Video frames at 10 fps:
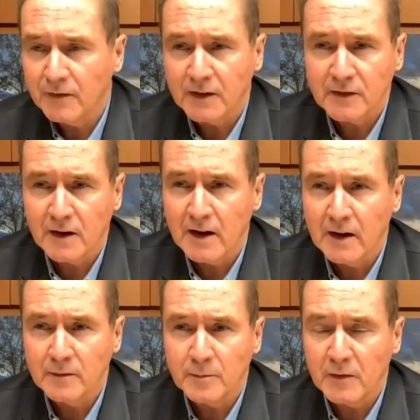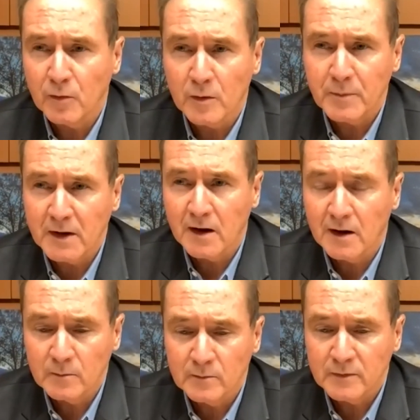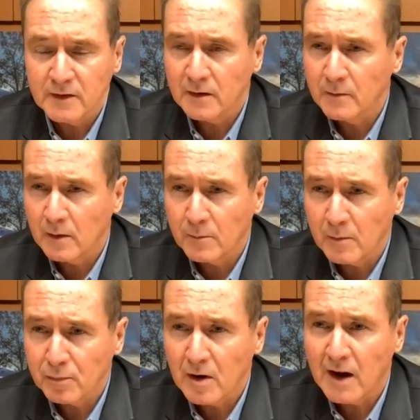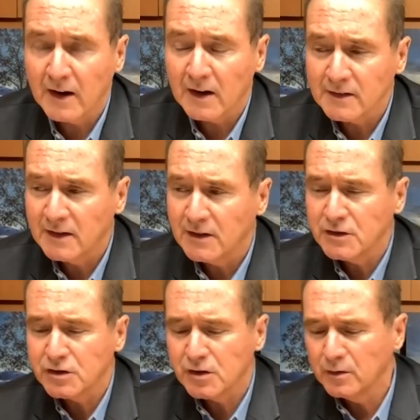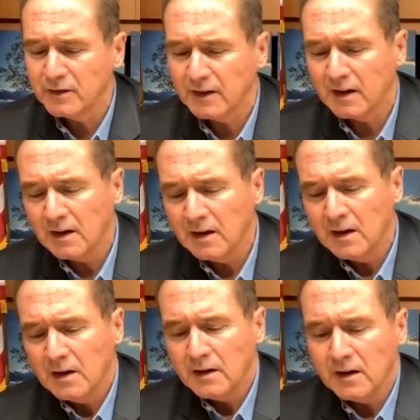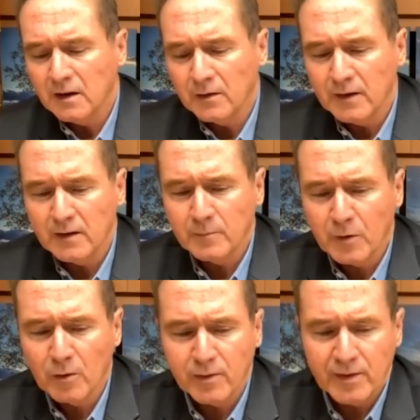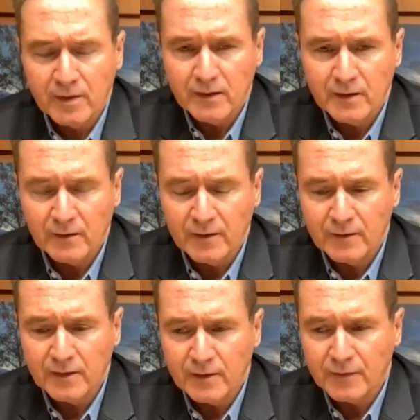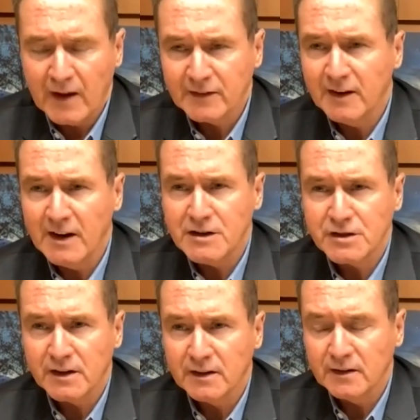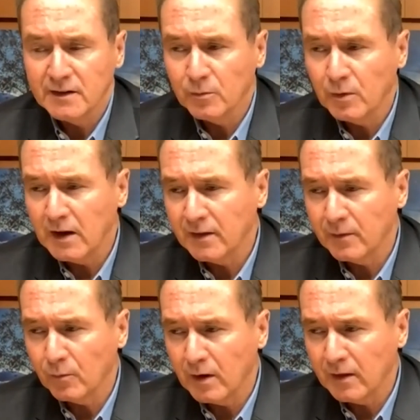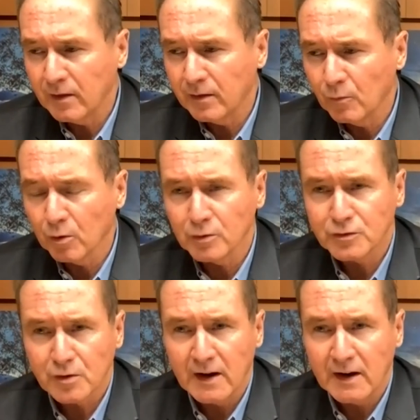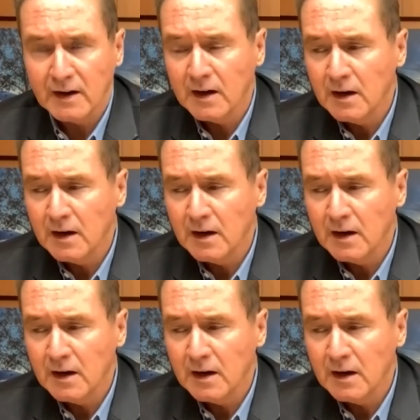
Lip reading: 6 times before it becomes a product. And it just shows you, the fascination with world trade